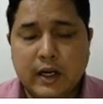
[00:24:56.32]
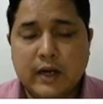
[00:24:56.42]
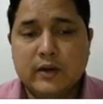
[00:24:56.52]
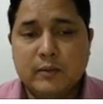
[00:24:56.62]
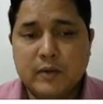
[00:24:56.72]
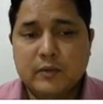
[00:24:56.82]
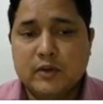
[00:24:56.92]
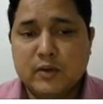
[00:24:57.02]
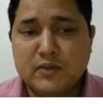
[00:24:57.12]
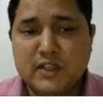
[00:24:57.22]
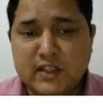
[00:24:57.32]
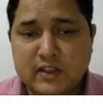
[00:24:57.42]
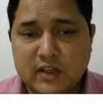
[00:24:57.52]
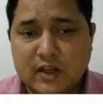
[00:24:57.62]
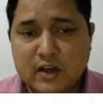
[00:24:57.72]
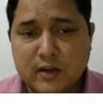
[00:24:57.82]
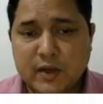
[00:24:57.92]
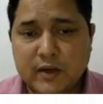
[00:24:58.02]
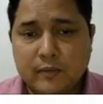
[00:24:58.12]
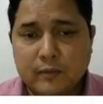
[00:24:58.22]
And sometimes some changes are
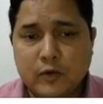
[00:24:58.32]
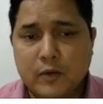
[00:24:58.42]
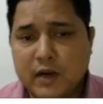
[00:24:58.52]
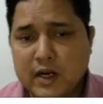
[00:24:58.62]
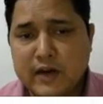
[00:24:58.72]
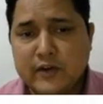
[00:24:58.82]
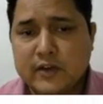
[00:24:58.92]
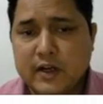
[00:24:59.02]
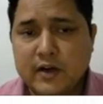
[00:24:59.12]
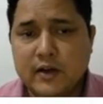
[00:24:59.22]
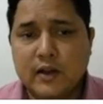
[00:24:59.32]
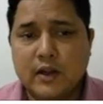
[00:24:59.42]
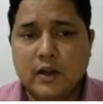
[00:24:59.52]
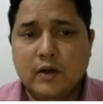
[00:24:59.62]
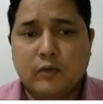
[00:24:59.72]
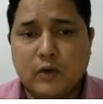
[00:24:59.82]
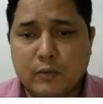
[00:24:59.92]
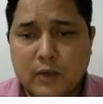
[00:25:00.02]
coming from a client side, from